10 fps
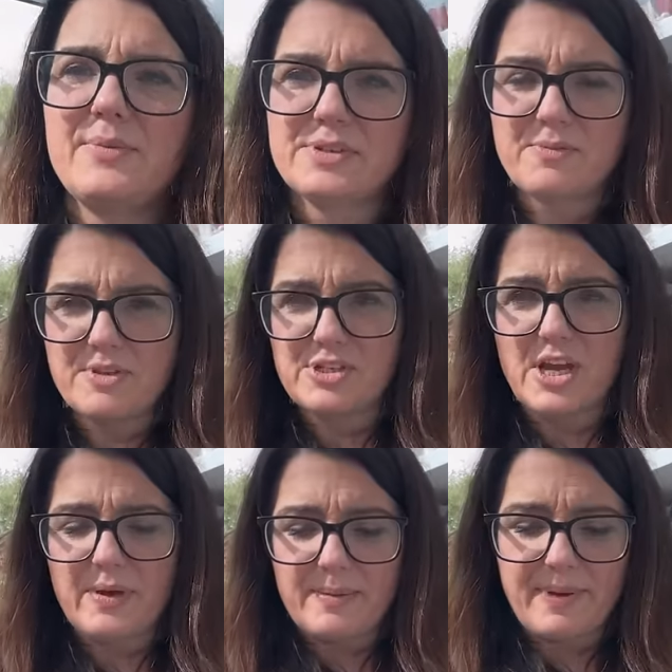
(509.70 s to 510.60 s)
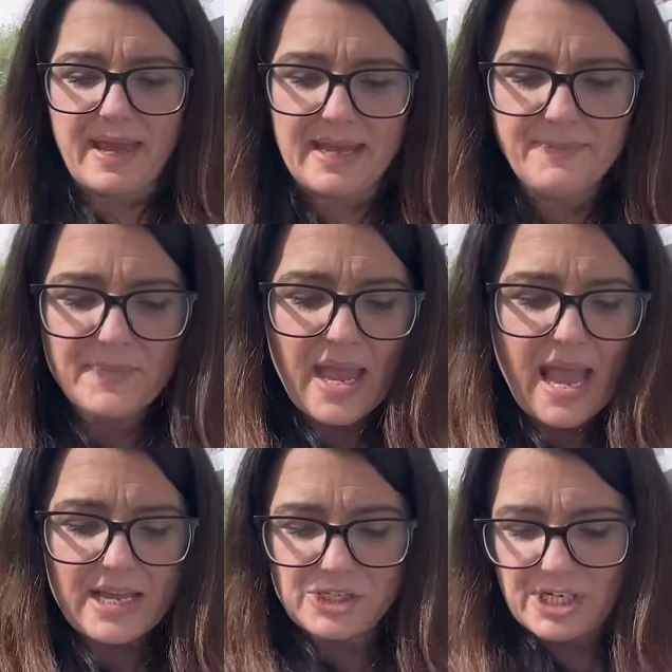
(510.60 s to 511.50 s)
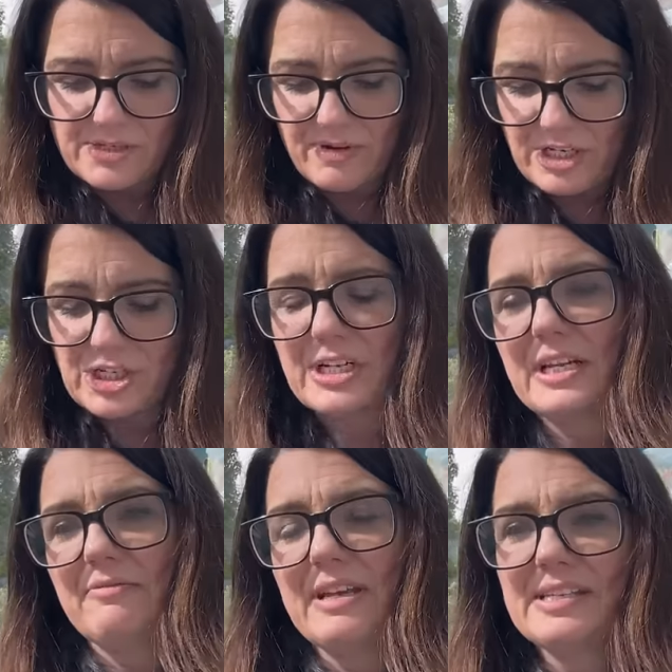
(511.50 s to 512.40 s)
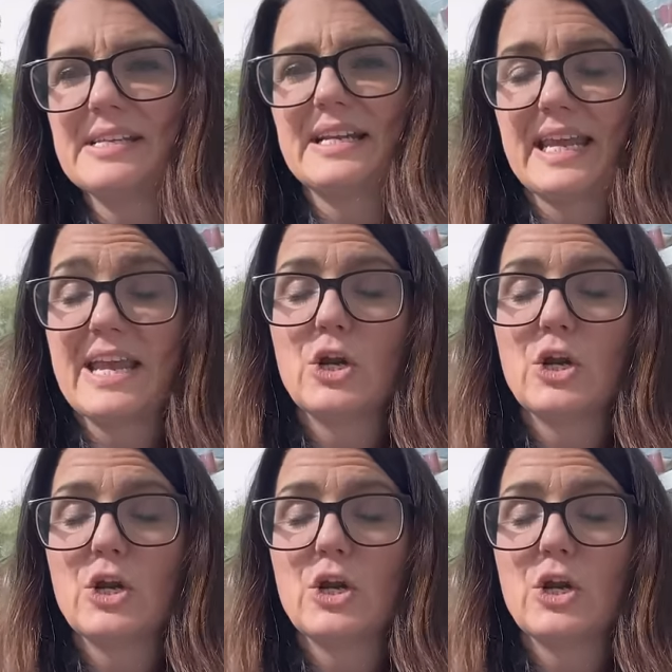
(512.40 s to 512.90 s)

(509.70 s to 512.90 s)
was from the Sewing Bee, and she's recently